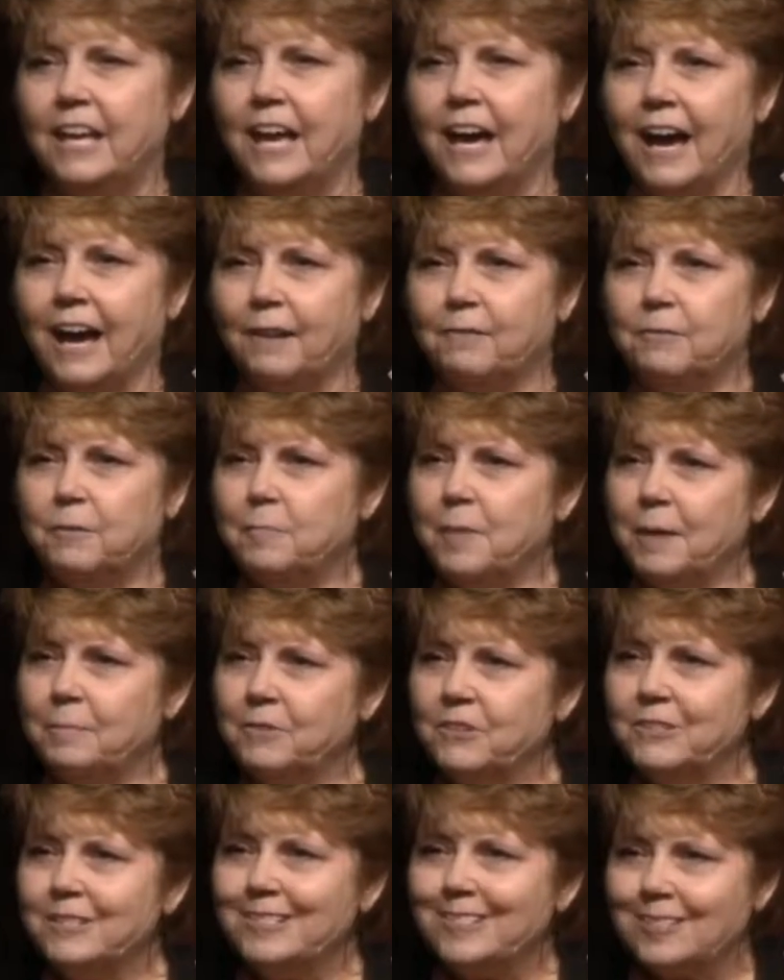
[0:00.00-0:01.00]
I
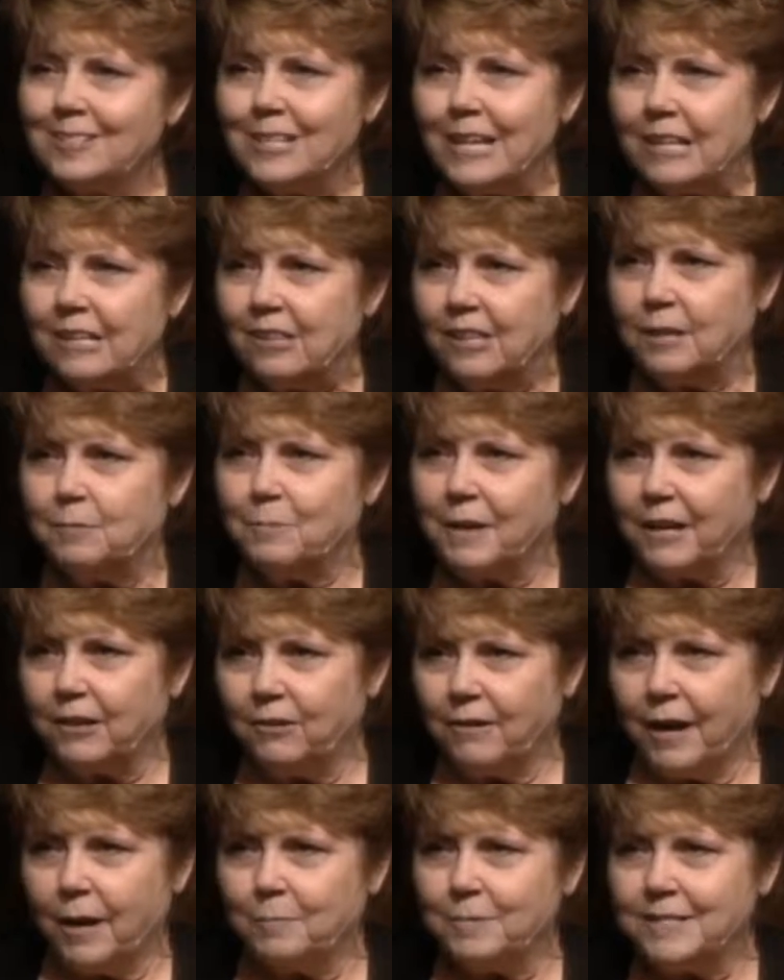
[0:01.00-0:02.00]
remember distinctly my
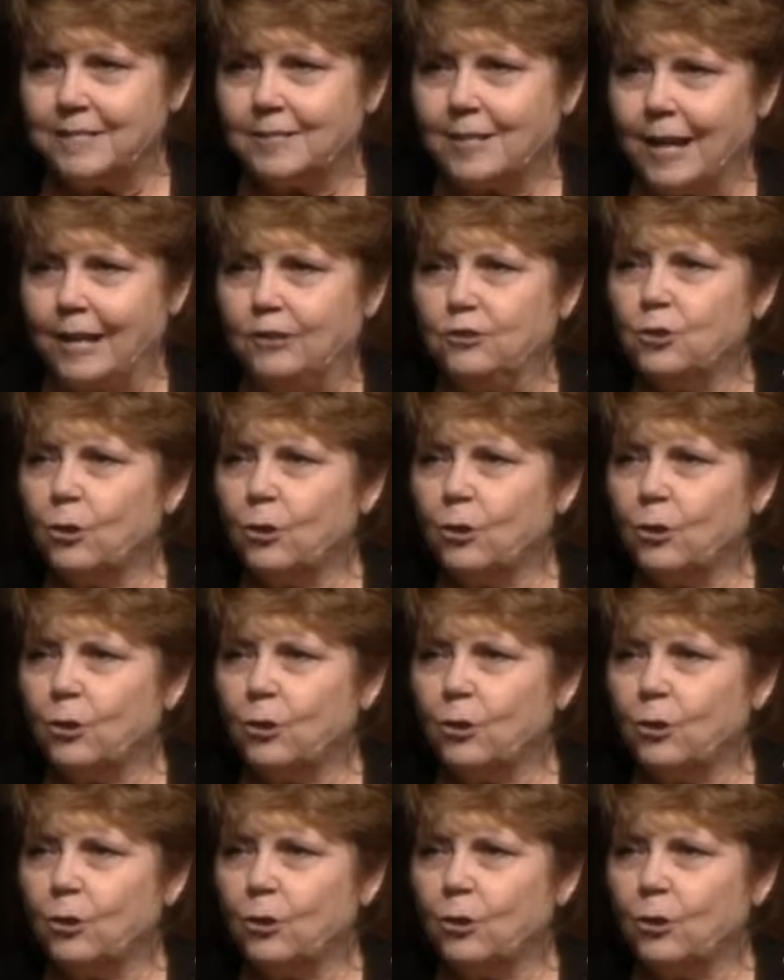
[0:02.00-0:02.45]
grandma saying,